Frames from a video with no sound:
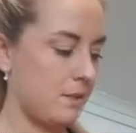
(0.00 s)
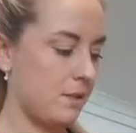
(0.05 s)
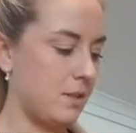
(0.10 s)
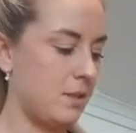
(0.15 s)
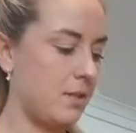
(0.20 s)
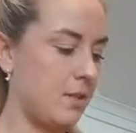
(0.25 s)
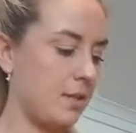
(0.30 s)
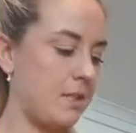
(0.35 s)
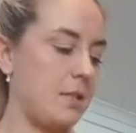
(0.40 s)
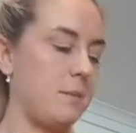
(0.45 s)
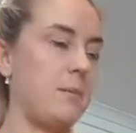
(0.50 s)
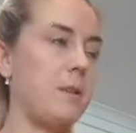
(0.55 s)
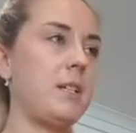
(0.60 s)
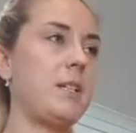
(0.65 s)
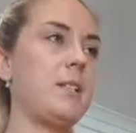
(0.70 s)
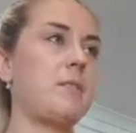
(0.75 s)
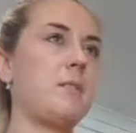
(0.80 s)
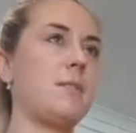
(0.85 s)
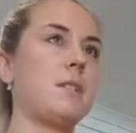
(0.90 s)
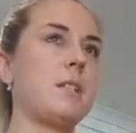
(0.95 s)
Sesame
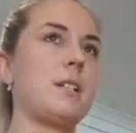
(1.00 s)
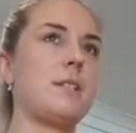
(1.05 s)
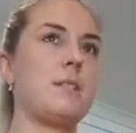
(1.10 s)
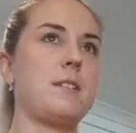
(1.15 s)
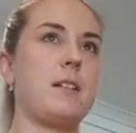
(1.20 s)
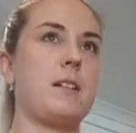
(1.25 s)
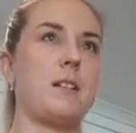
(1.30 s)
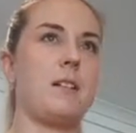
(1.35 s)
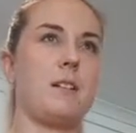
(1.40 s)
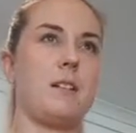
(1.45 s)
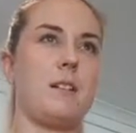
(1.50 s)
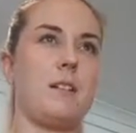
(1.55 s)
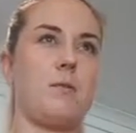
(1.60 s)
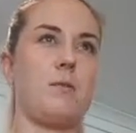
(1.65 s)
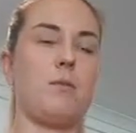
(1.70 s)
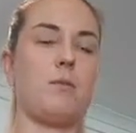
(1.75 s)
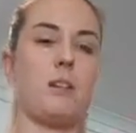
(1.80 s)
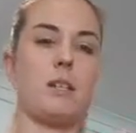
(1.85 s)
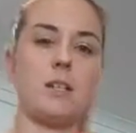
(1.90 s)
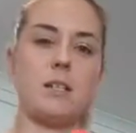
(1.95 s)
sauce gives that like
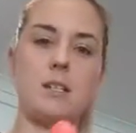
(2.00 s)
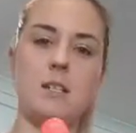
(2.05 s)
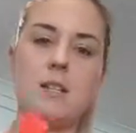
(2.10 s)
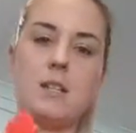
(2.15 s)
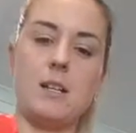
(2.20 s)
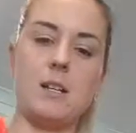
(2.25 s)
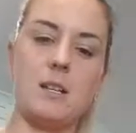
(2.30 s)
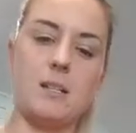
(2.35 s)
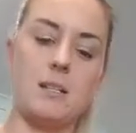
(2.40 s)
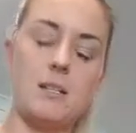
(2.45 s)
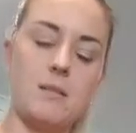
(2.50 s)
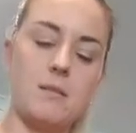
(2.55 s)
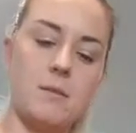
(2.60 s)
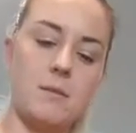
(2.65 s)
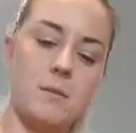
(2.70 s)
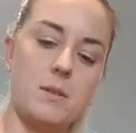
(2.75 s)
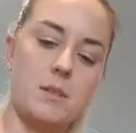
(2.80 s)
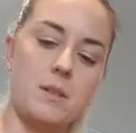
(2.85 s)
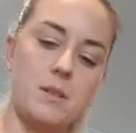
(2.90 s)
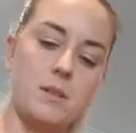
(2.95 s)
little nutty taste to it,
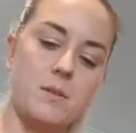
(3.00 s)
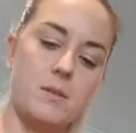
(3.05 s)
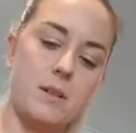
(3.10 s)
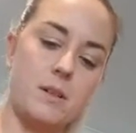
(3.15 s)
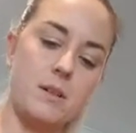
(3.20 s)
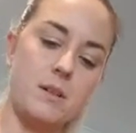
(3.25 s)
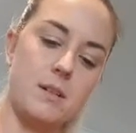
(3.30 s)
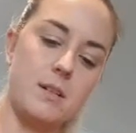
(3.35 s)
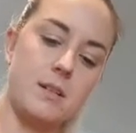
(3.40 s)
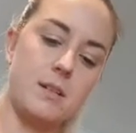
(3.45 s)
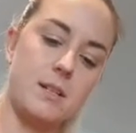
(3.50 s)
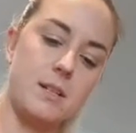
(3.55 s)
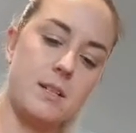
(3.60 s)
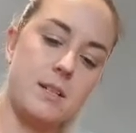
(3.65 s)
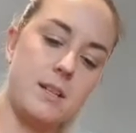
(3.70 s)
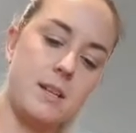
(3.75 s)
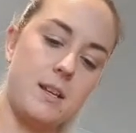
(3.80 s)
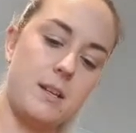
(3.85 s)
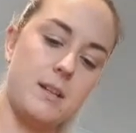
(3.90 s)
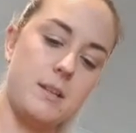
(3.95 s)
which is quite nice. It
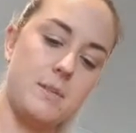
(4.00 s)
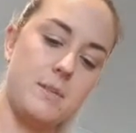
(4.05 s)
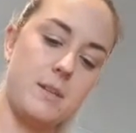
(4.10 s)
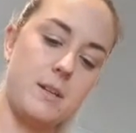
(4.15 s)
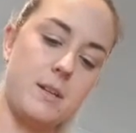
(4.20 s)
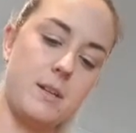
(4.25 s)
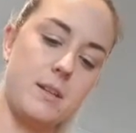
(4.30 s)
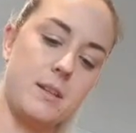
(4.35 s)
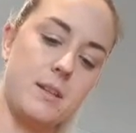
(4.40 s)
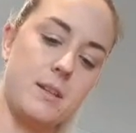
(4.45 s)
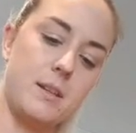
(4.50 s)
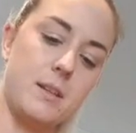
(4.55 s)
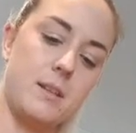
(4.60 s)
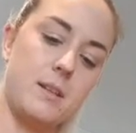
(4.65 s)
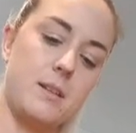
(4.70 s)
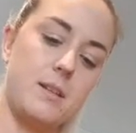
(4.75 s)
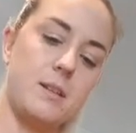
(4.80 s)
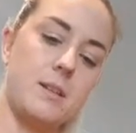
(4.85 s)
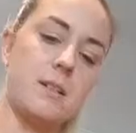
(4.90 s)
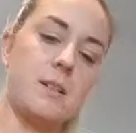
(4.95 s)
does adds a bit of
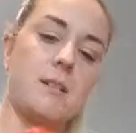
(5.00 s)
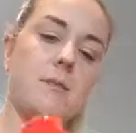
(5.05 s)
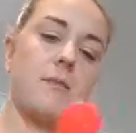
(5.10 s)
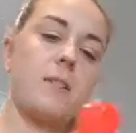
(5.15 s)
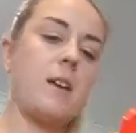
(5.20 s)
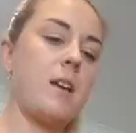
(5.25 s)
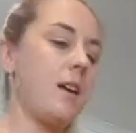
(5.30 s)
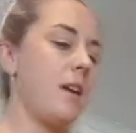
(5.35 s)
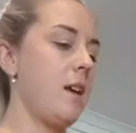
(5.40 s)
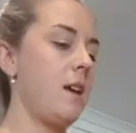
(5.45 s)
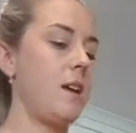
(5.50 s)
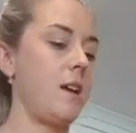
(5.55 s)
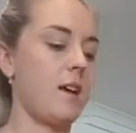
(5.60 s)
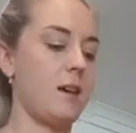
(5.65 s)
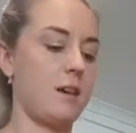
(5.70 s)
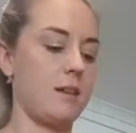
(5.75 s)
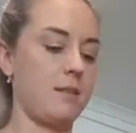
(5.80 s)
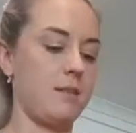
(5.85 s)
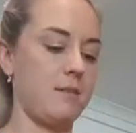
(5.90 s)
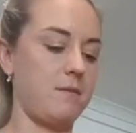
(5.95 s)
nice
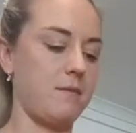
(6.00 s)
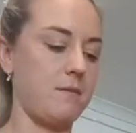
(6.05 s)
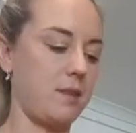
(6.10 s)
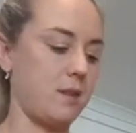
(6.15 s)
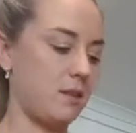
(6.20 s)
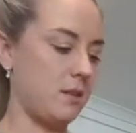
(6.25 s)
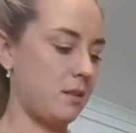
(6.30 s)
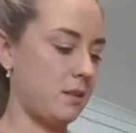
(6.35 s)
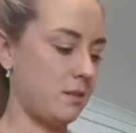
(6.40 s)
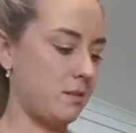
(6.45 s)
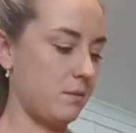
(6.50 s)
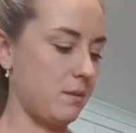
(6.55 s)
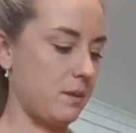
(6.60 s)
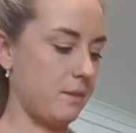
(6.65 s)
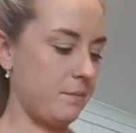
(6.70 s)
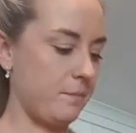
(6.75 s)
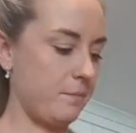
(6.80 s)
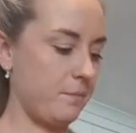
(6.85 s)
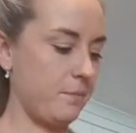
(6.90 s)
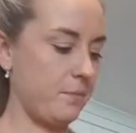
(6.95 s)
healthy fats to
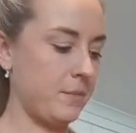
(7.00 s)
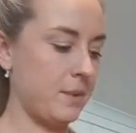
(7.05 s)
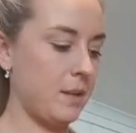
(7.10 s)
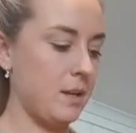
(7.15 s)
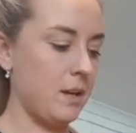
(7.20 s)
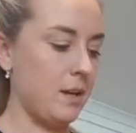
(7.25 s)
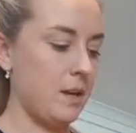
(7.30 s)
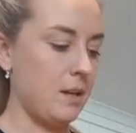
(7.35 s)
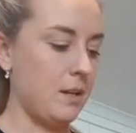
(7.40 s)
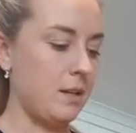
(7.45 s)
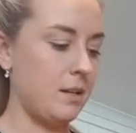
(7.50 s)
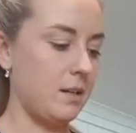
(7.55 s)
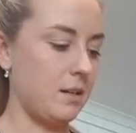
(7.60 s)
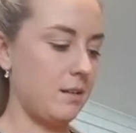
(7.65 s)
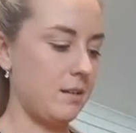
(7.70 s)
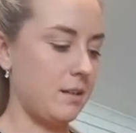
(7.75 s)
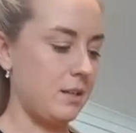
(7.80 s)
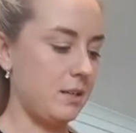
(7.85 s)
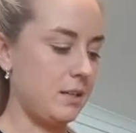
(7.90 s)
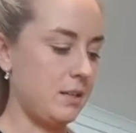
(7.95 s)
it.
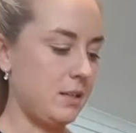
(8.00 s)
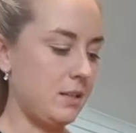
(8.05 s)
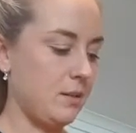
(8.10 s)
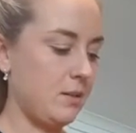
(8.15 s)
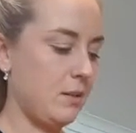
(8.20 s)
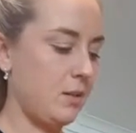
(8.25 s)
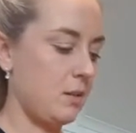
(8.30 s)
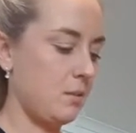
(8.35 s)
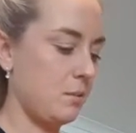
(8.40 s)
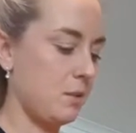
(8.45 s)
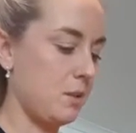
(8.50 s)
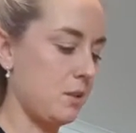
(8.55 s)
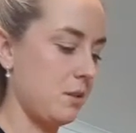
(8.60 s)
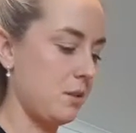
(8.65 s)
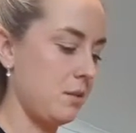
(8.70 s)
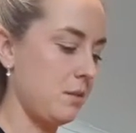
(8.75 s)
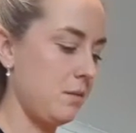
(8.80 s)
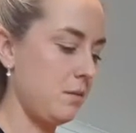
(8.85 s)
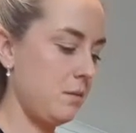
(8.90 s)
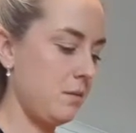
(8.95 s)
Now these two are
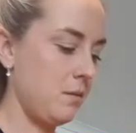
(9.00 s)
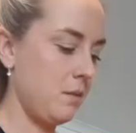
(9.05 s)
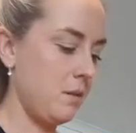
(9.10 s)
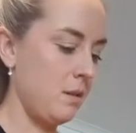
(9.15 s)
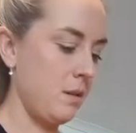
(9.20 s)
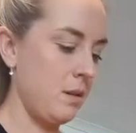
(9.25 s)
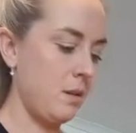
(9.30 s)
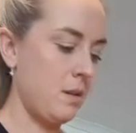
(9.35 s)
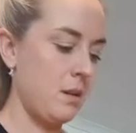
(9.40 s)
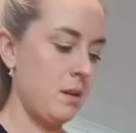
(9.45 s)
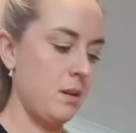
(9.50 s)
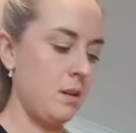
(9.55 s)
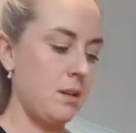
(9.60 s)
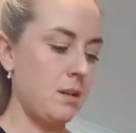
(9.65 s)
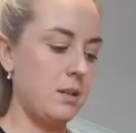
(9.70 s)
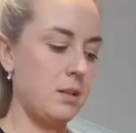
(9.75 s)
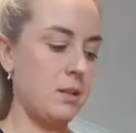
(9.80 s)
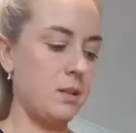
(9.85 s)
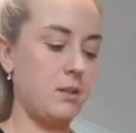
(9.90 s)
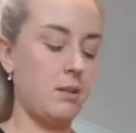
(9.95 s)
optional.
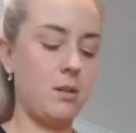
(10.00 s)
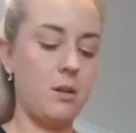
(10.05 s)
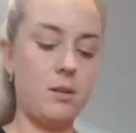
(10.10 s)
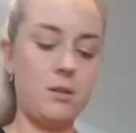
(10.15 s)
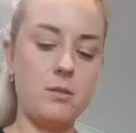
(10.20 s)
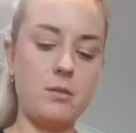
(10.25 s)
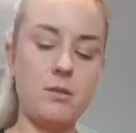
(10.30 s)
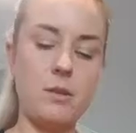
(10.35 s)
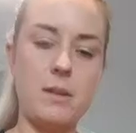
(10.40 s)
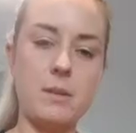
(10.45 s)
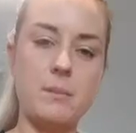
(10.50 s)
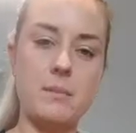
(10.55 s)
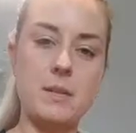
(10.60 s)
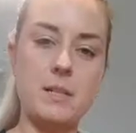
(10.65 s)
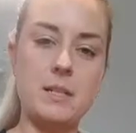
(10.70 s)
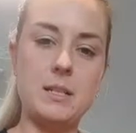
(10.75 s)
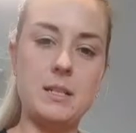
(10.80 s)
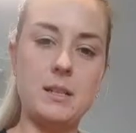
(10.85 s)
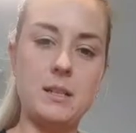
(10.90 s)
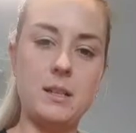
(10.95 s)
So whole grain
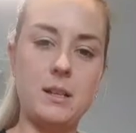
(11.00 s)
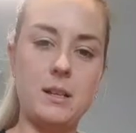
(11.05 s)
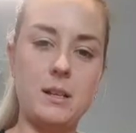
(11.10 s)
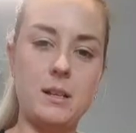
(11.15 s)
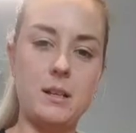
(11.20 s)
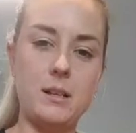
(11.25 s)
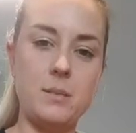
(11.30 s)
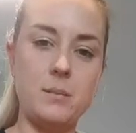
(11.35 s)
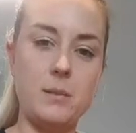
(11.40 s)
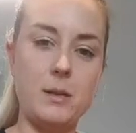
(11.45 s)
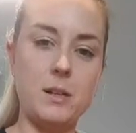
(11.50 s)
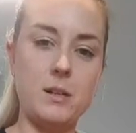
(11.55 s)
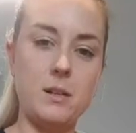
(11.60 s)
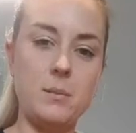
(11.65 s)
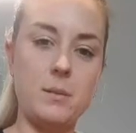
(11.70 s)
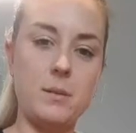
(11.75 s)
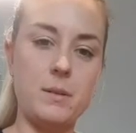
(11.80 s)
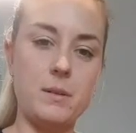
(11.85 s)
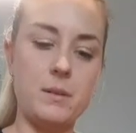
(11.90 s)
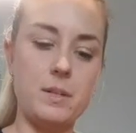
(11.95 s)
mustard and
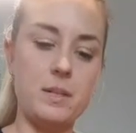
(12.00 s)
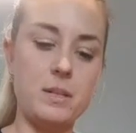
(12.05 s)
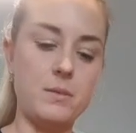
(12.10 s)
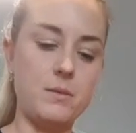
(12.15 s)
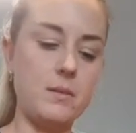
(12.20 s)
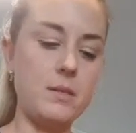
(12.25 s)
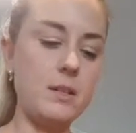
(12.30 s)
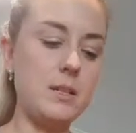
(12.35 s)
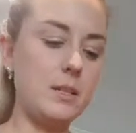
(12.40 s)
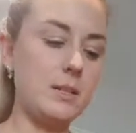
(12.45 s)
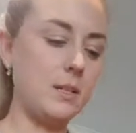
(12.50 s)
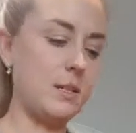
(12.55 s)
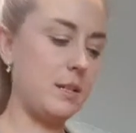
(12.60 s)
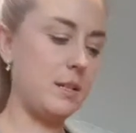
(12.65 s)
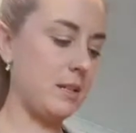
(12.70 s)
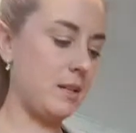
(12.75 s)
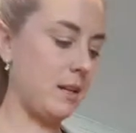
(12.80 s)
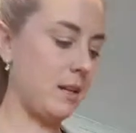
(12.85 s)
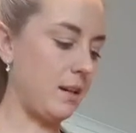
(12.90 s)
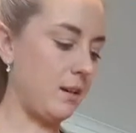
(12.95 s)
peri peri sauce, they
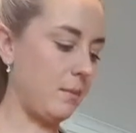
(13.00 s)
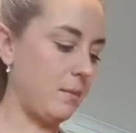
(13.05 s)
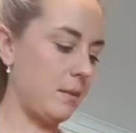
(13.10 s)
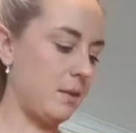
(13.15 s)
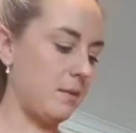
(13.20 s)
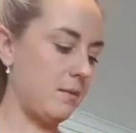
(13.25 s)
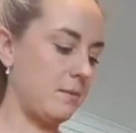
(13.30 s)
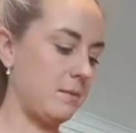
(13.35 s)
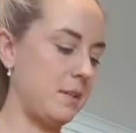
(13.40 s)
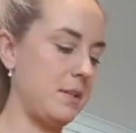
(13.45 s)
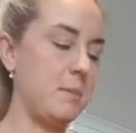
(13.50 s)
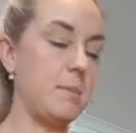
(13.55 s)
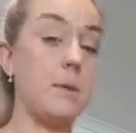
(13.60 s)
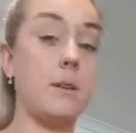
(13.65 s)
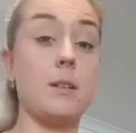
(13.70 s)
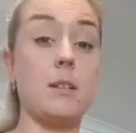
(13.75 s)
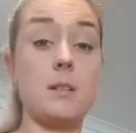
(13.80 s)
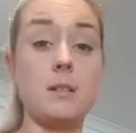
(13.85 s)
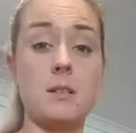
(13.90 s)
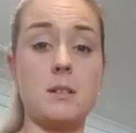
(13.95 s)
just add a bit of
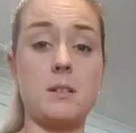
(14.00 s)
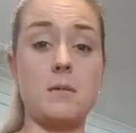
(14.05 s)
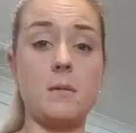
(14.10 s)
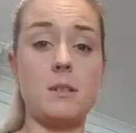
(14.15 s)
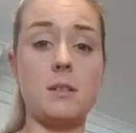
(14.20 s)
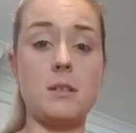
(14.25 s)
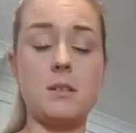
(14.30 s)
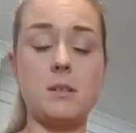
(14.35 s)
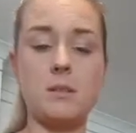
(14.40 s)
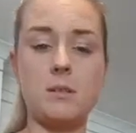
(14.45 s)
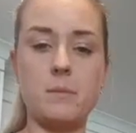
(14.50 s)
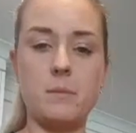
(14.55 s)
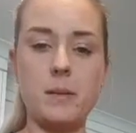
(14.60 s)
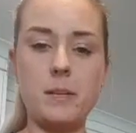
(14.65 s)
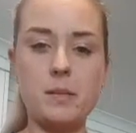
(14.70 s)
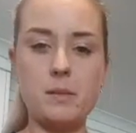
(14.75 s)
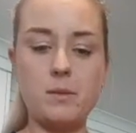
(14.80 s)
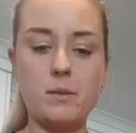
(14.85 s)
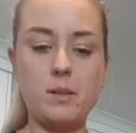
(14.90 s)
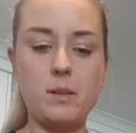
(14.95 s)
spice to it. So it
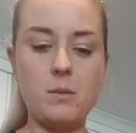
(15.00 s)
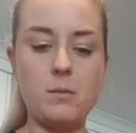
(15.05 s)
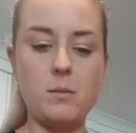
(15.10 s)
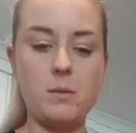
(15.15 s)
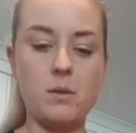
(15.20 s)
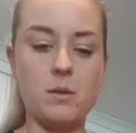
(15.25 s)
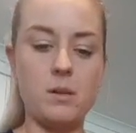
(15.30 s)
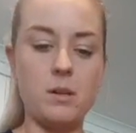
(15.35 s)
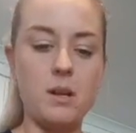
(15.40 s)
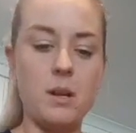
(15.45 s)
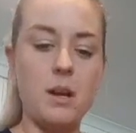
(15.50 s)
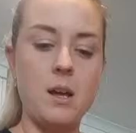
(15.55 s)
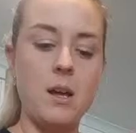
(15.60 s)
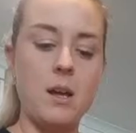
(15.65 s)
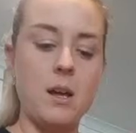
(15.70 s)
depends what you want.